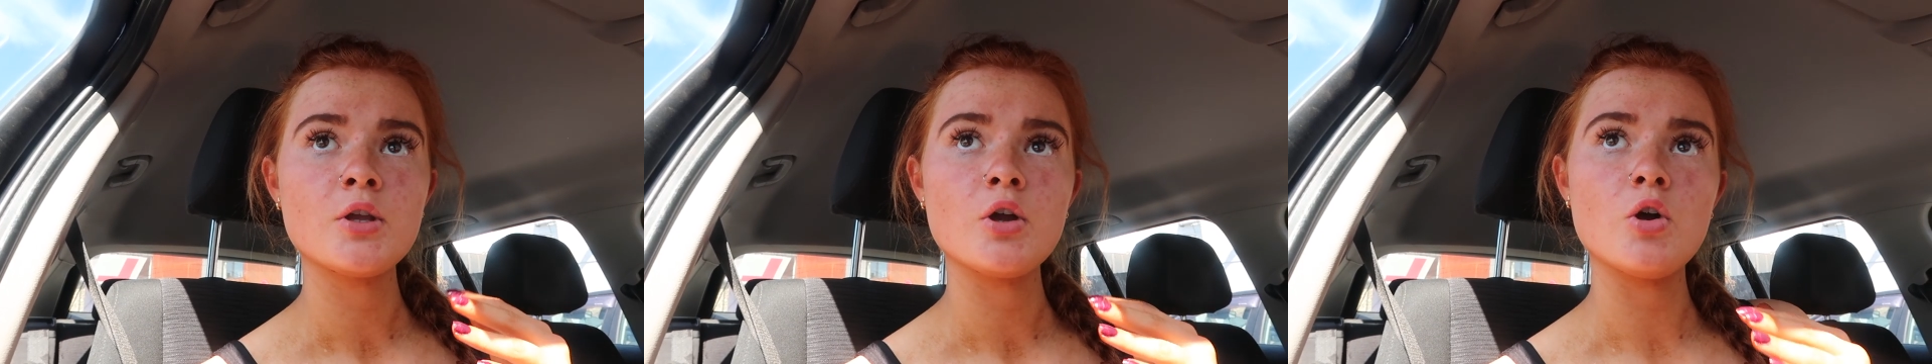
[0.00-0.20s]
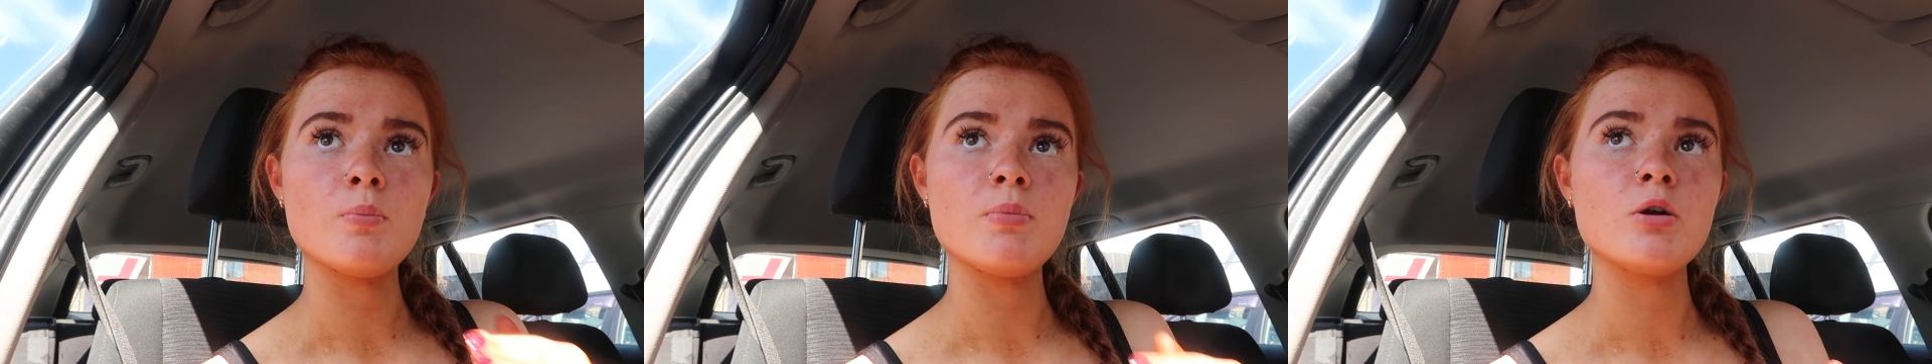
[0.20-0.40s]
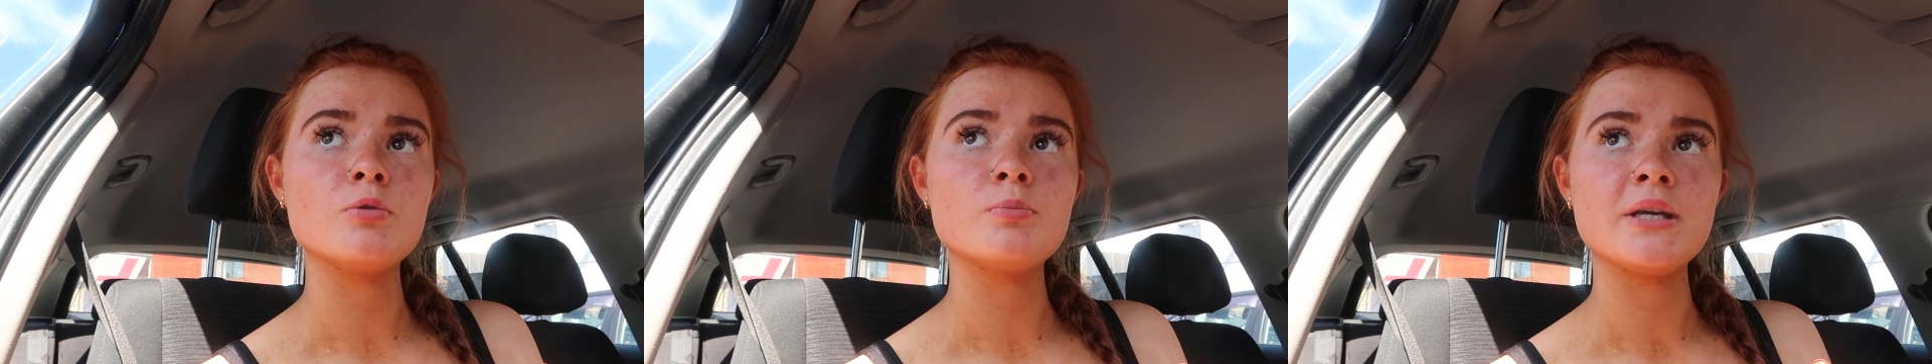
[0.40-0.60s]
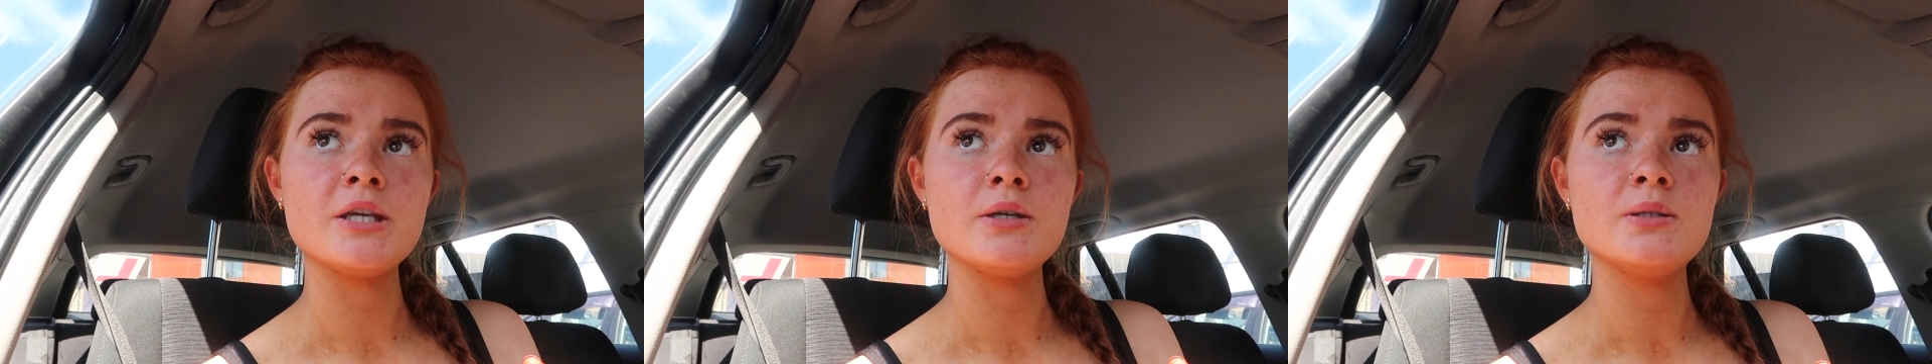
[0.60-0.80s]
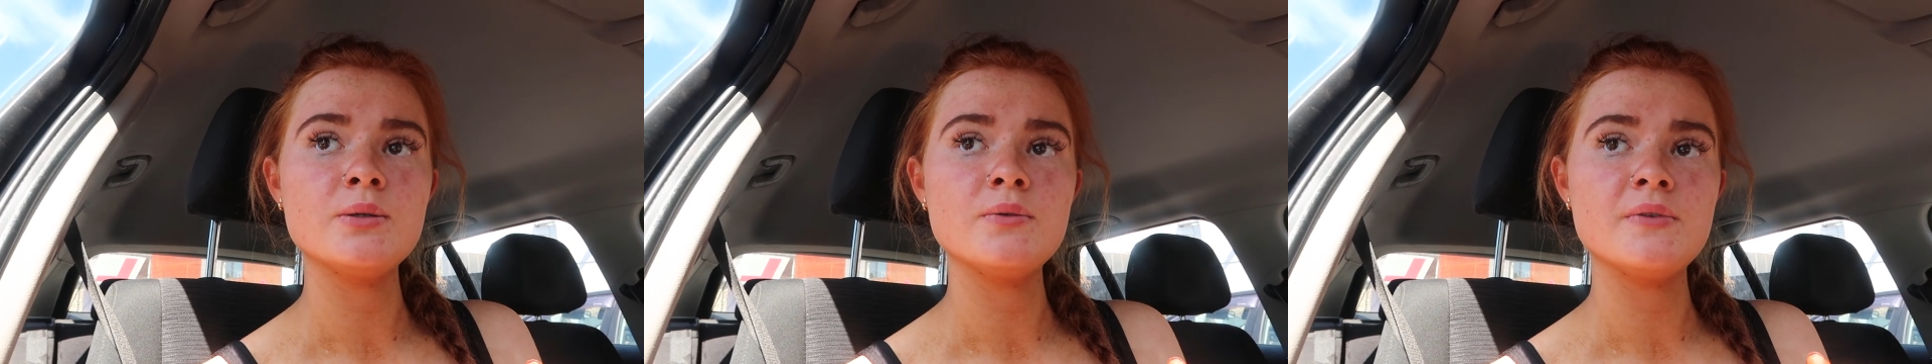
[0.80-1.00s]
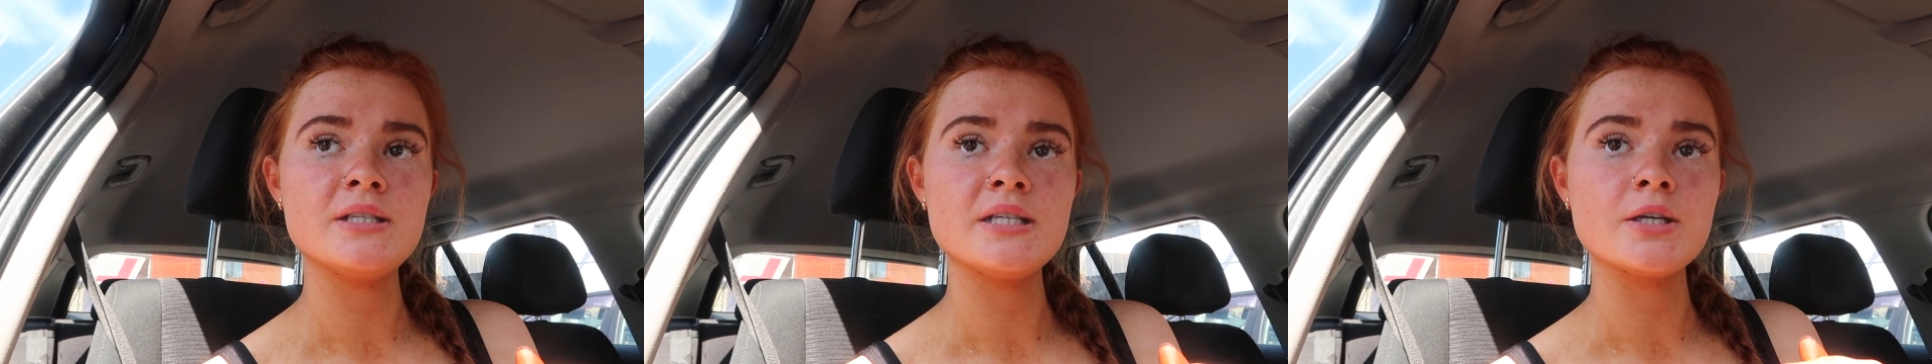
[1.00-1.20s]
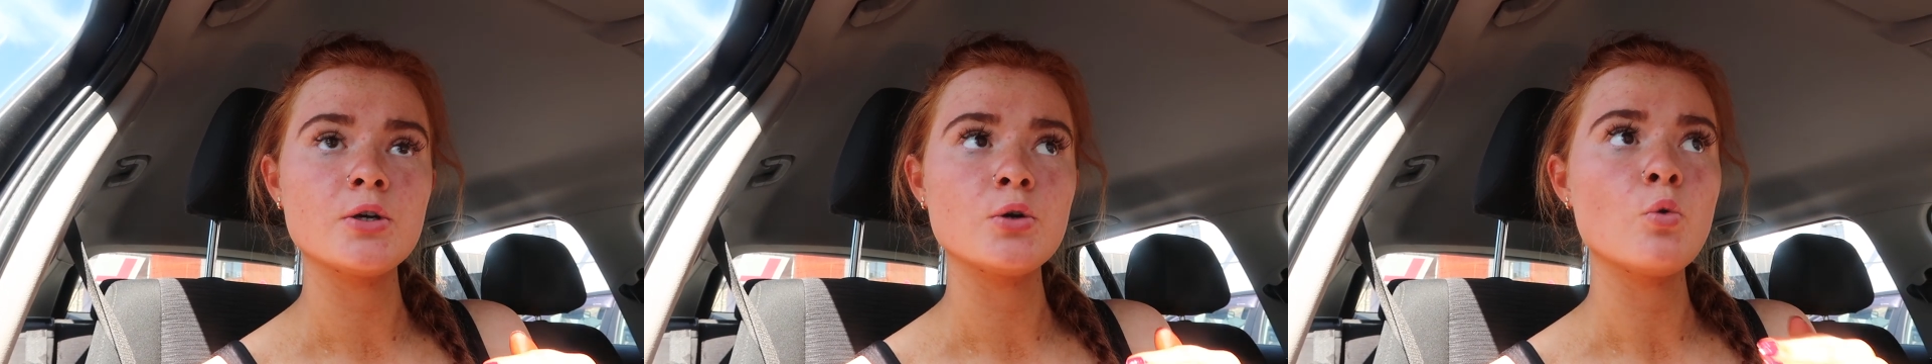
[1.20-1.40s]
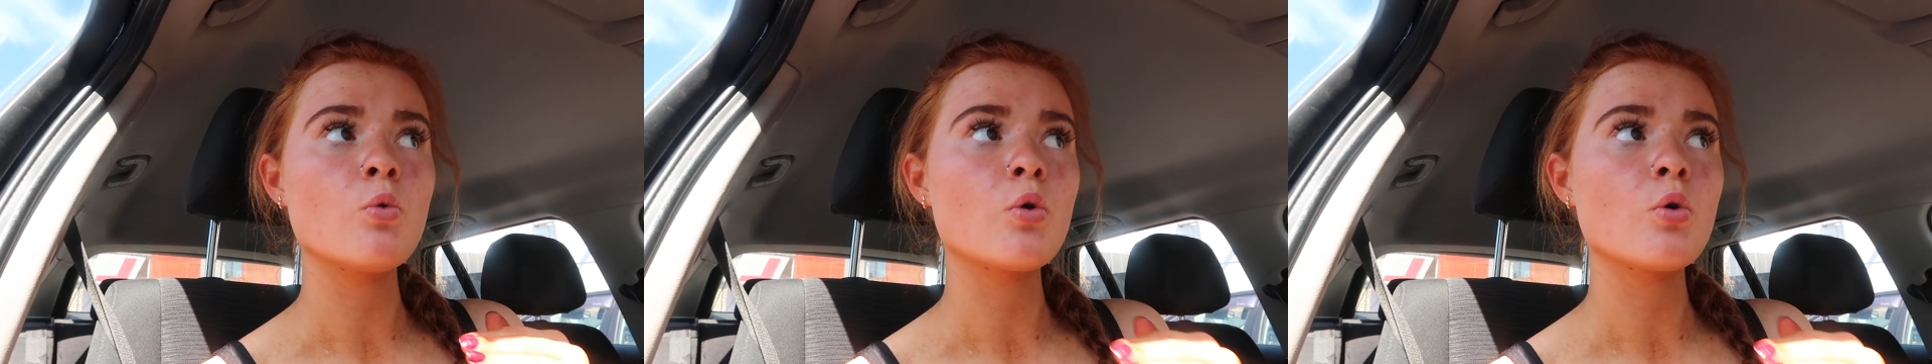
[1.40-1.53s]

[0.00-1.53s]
upload my YouTube video,